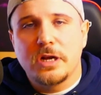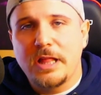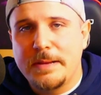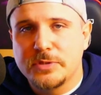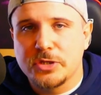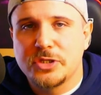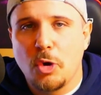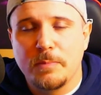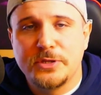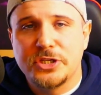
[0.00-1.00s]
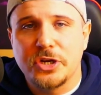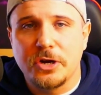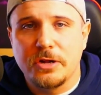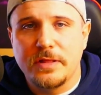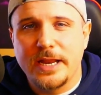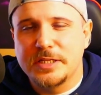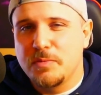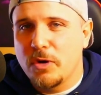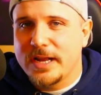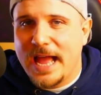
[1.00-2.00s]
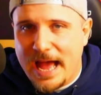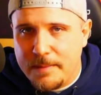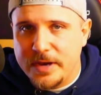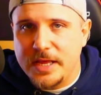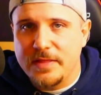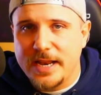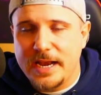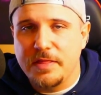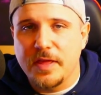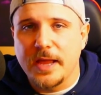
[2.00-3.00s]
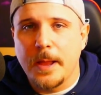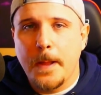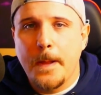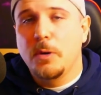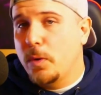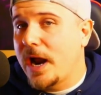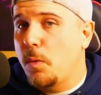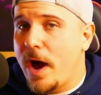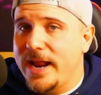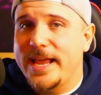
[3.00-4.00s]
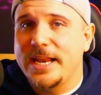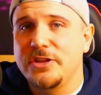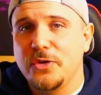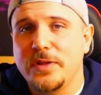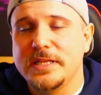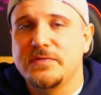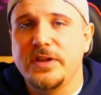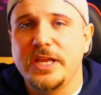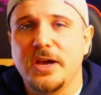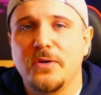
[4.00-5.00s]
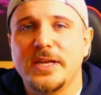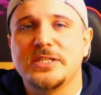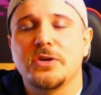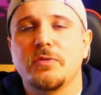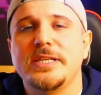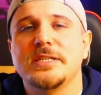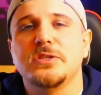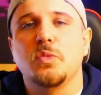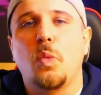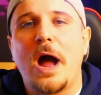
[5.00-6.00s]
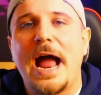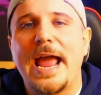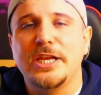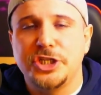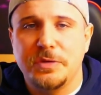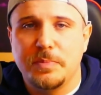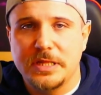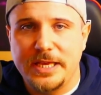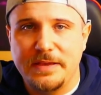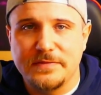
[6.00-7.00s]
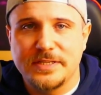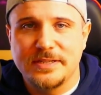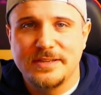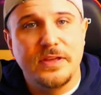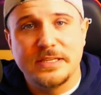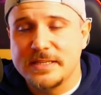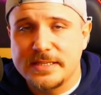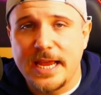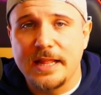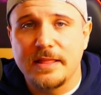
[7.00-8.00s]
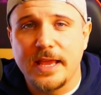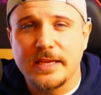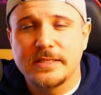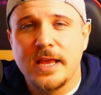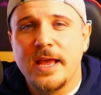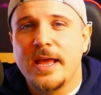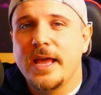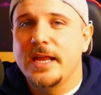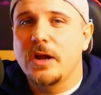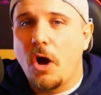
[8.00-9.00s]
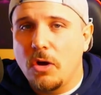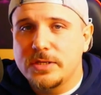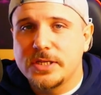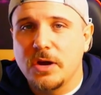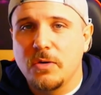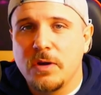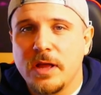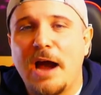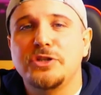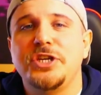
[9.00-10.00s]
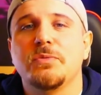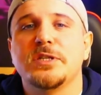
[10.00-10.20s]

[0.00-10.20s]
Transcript: Her claims are so absurd that it's more comedy than anything. But what I wanna get into in this video is her reasons why she believes these insane things, and also how she